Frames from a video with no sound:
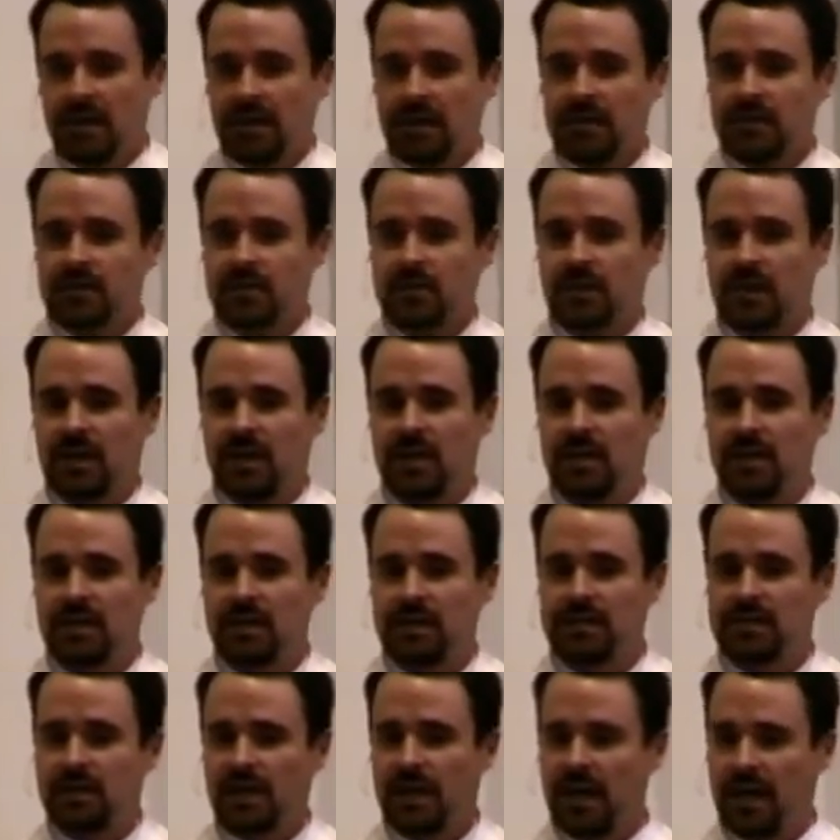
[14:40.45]
so that he
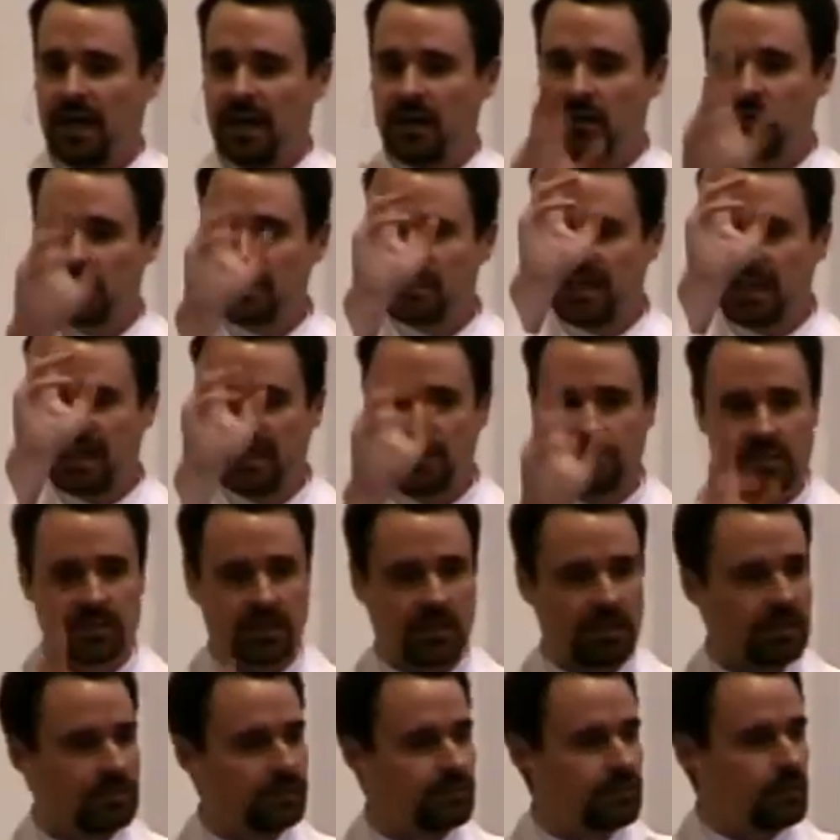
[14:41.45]
can say, Ego te
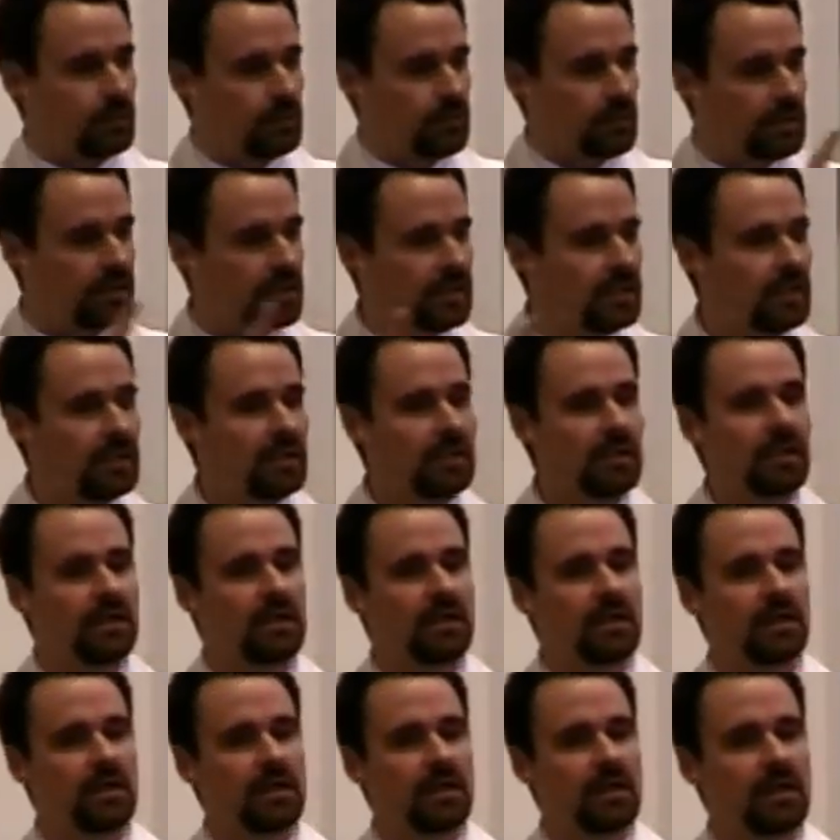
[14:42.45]
absolvo.
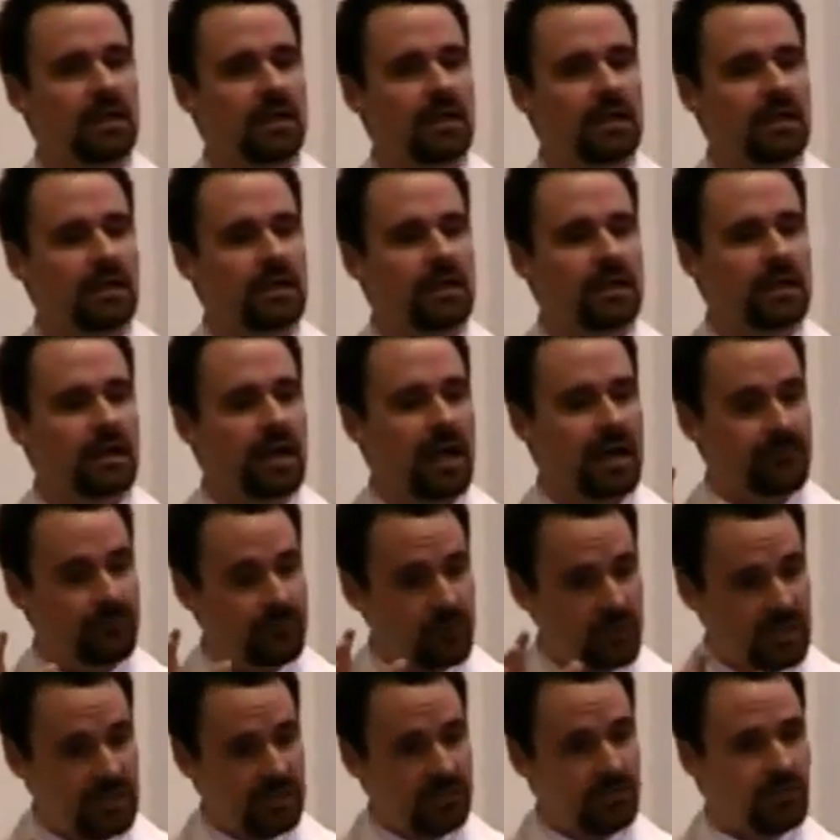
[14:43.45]
I
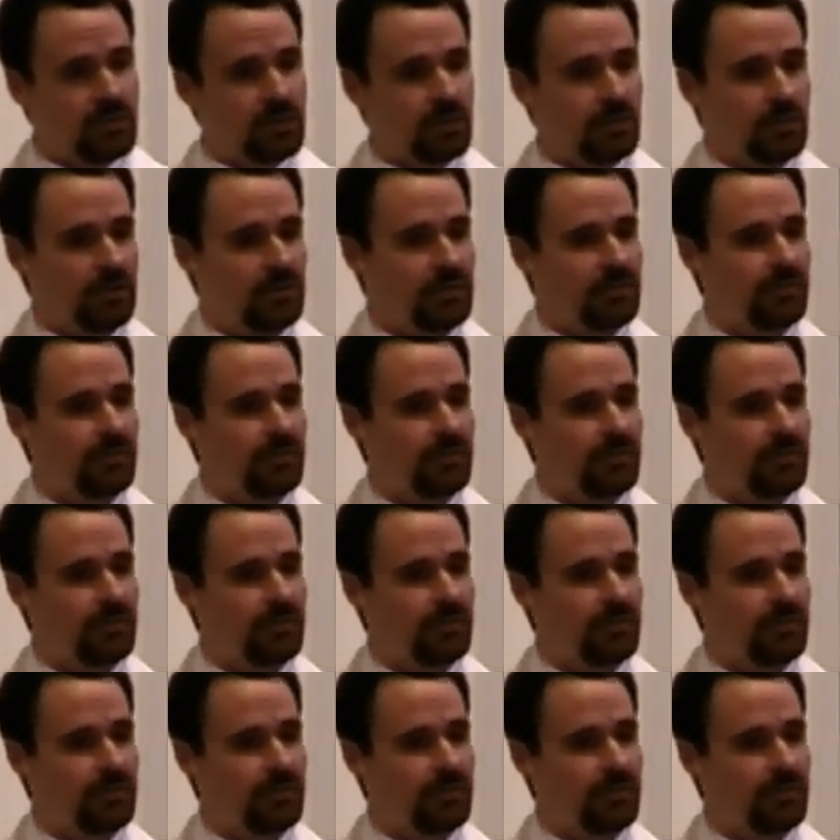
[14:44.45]
forgive you.